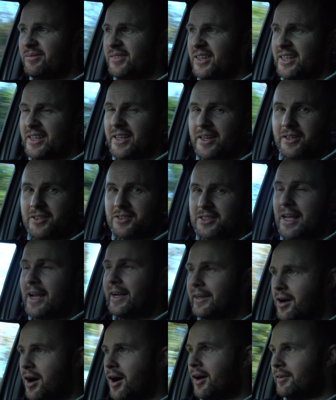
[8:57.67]
the gears
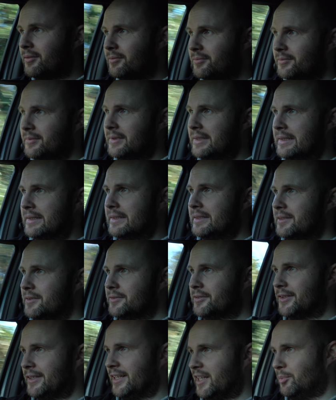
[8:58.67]
hang on
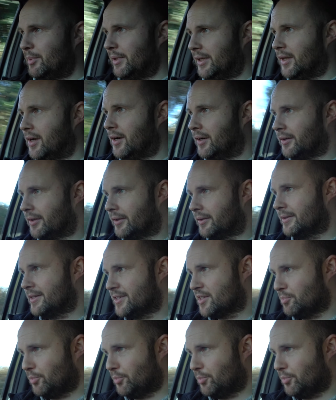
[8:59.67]
for a little bit longer. Here's a